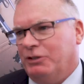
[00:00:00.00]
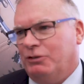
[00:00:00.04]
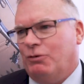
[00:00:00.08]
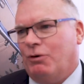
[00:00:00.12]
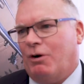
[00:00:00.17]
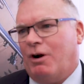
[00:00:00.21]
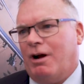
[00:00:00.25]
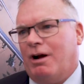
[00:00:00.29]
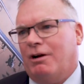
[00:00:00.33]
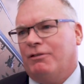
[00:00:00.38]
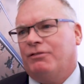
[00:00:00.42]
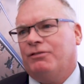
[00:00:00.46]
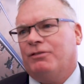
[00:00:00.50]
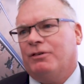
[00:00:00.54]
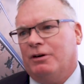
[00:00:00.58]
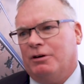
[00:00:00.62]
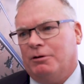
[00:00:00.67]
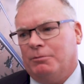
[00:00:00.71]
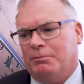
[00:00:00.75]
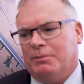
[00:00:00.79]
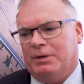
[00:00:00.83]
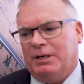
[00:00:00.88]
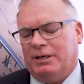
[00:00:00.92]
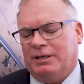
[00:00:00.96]
draw
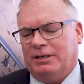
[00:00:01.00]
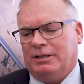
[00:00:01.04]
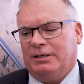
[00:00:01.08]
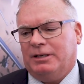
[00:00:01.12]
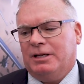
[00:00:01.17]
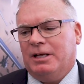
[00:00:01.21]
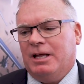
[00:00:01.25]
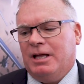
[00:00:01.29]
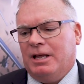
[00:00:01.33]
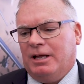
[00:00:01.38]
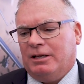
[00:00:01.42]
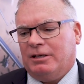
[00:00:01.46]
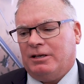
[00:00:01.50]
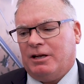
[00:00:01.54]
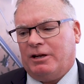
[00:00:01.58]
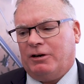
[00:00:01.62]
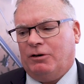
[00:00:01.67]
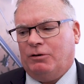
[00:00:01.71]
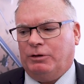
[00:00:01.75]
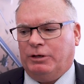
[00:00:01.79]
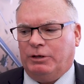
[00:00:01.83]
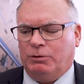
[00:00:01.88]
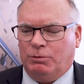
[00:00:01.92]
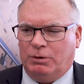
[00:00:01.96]
from uh, not
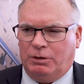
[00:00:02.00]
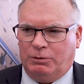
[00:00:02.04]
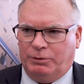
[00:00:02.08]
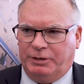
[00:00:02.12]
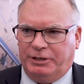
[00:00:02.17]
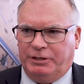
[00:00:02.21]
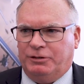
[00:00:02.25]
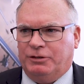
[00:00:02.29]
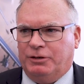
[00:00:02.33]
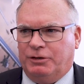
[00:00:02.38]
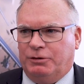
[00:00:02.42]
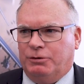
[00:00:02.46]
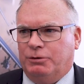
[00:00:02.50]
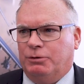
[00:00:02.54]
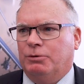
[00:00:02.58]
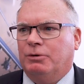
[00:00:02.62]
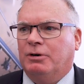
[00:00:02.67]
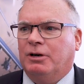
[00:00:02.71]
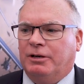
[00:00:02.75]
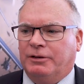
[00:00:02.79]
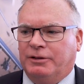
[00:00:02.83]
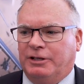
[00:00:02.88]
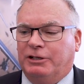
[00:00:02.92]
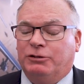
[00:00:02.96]
only what we know
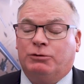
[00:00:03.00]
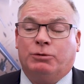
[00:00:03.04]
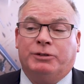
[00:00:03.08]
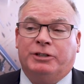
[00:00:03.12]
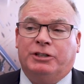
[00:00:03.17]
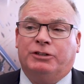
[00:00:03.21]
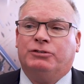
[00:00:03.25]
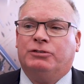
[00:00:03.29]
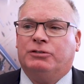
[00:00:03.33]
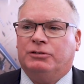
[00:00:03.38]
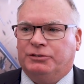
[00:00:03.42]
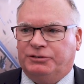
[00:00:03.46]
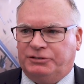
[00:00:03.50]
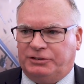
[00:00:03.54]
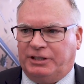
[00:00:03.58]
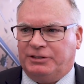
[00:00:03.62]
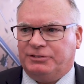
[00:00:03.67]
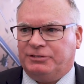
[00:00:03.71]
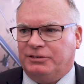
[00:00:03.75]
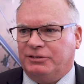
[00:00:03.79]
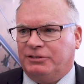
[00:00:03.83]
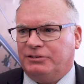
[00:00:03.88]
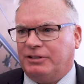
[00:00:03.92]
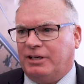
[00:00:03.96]
on the traditional
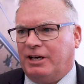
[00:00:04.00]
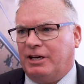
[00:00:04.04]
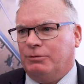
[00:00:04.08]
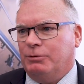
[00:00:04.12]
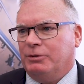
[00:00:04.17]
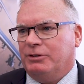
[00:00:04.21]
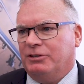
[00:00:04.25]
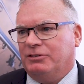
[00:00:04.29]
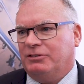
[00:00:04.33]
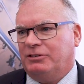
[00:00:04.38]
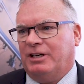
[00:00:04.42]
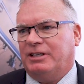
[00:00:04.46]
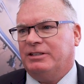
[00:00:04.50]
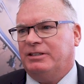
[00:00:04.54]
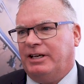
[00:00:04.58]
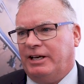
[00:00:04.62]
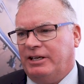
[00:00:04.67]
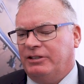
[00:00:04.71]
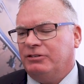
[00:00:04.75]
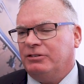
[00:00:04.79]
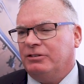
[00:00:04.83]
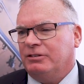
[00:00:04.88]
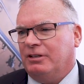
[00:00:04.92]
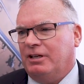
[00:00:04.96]
Cessna side with the
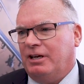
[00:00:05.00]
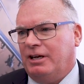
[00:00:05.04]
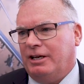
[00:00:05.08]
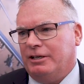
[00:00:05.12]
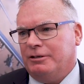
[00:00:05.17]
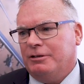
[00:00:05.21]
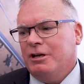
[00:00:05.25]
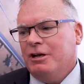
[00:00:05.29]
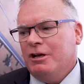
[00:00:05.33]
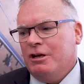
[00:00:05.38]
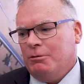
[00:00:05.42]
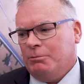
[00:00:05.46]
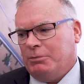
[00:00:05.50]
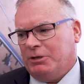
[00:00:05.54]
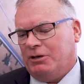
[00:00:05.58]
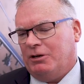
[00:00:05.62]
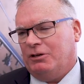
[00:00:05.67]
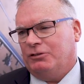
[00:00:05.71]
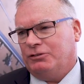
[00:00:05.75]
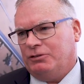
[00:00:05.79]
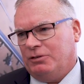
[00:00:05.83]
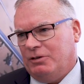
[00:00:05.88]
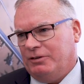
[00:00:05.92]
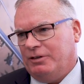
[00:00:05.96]
Citation line, but
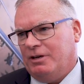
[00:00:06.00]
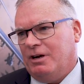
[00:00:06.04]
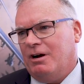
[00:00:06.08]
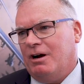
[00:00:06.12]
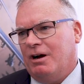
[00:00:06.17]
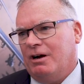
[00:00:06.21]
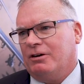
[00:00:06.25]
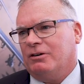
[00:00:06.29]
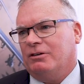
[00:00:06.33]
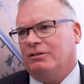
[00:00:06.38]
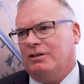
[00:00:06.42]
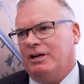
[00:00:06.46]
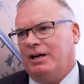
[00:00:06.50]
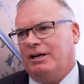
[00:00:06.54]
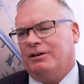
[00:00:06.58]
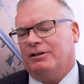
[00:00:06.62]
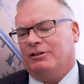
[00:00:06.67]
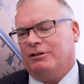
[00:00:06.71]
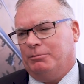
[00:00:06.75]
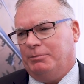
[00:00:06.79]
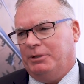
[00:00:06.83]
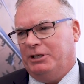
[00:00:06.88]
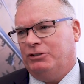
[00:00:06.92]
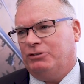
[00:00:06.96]
also on the Hawker line
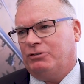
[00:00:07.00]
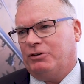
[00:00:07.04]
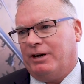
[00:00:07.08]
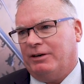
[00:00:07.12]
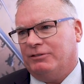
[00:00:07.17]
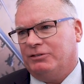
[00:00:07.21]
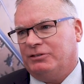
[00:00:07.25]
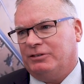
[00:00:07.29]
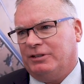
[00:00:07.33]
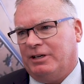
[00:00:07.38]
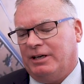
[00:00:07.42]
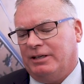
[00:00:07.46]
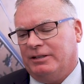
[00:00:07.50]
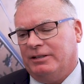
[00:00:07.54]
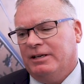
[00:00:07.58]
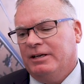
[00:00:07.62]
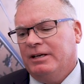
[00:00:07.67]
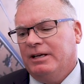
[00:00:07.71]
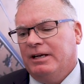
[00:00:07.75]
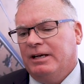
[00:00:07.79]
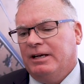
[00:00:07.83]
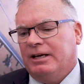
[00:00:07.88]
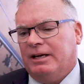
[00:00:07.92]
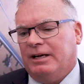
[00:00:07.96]
on the Beechcraft side.
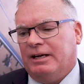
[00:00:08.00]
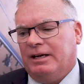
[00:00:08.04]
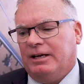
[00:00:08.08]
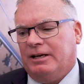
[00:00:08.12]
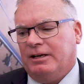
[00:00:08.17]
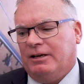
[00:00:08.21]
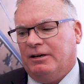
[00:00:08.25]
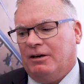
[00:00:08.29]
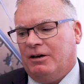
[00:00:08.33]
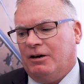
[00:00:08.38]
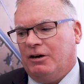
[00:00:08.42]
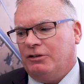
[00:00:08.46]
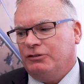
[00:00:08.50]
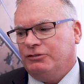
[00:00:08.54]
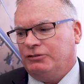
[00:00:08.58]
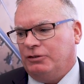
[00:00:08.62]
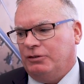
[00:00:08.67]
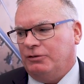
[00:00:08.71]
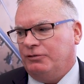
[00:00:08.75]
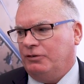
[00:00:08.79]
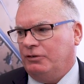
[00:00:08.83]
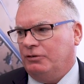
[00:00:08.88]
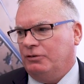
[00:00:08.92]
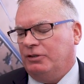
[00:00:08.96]
Uh,
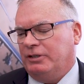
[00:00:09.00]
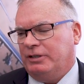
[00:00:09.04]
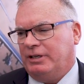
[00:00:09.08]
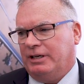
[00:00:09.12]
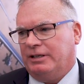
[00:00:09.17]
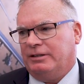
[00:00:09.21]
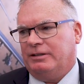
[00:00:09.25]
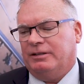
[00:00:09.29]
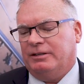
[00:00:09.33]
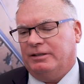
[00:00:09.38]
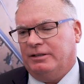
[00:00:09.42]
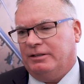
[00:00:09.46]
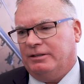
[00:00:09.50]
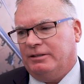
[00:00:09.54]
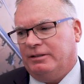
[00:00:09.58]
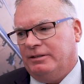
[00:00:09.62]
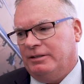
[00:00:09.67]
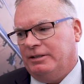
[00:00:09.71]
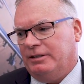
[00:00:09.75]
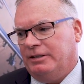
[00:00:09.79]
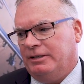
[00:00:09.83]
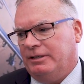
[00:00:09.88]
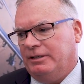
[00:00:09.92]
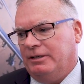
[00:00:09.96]
also, if you look at the,
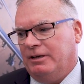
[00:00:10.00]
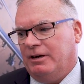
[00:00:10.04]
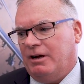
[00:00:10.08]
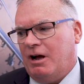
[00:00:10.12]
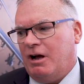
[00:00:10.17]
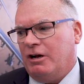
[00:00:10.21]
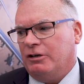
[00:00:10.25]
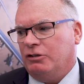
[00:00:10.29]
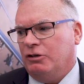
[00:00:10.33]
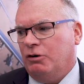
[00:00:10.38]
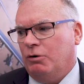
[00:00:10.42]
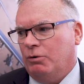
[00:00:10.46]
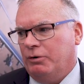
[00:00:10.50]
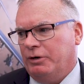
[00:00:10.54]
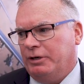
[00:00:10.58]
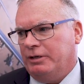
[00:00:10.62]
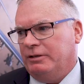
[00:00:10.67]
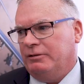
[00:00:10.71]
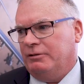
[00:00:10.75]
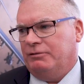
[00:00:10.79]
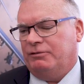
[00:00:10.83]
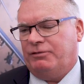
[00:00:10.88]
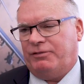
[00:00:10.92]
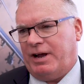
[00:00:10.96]
the
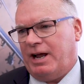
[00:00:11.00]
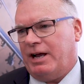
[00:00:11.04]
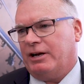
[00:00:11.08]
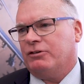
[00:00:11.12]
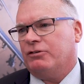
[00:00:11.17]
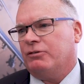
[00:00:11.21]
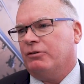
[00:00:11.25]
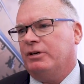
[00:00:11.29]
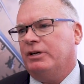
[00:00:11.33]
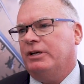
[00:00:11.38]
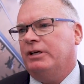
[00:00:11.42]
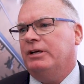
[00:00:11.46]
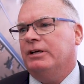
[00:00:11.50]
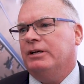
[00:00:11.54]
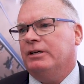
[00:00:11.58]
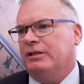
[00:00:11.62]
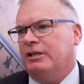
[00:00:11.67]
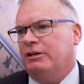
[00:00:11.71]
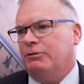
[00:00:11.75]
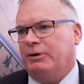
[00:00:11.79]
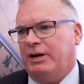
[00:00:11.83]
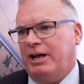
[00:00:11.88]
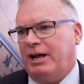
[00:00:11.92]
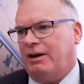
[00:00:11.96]
ongoing factory uh,
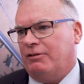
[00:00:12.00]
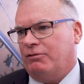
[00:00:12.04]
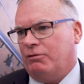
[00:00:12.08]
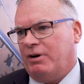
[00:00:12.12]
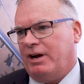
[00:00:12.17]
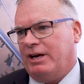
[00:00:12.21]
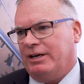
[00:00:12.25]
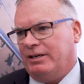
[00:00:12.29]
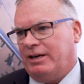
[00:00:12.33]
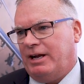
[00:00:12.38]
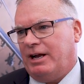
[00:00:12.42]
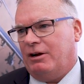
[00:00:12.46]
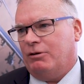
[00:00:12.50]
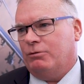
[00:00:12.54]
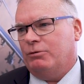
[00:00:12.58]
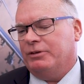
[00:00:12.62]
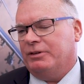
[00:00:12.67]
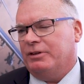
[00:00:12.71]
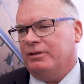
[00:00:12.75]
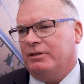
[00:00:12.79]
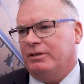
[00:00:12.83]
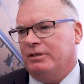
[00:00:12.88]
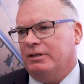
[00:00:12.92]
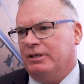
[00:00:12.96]
that we have right now
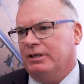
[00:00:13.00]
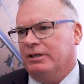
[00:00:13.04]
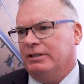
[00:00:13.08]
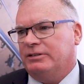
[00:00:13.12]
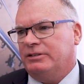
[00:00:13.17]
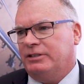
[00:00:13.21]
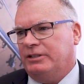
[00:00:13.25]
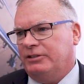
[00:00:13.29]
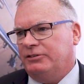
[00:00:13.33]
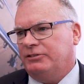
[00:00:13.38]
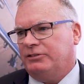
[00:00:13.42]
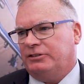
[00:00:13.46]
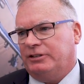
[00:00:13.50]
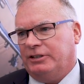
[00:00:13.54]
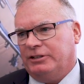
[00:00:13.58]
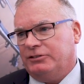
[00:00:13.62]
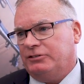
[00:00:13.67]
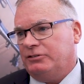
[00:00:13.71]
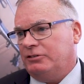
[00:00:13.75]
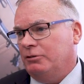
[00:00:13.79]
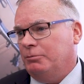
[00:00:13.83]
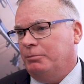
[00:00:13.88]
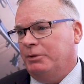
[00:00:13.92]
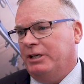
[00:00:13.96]
with the uh, T six
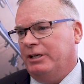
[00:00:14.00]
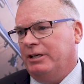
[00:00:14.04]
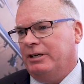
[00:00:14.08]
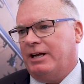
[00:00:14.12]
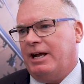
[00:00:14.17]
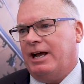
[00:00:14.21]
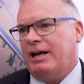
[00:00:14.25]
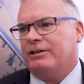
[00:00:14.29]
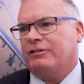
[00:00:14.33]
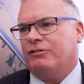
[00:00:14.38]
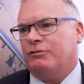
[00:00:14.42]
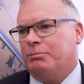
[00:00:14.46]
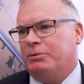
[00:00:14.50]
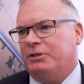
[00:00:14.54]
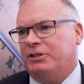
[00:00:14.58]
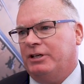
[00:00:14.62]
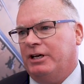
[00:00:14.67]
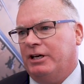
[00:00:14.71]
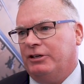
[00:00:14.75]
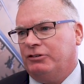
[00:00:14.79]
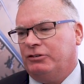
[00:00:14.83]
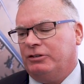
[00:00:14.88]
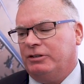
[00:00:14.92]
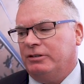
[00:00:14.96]
still being in active
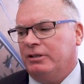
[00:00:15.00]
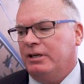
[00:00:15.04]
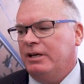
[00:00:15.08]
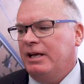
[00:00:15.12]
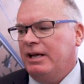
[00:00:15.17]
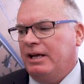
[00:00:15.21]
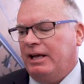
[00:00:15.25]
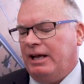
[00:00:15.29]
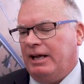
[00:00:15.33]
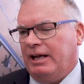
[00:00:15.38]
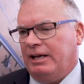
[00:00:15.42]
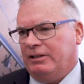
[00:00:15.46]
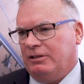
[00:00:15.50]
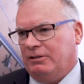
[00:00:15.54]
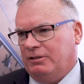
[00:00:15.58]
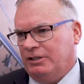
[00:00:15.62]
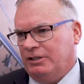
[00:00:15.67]
production and the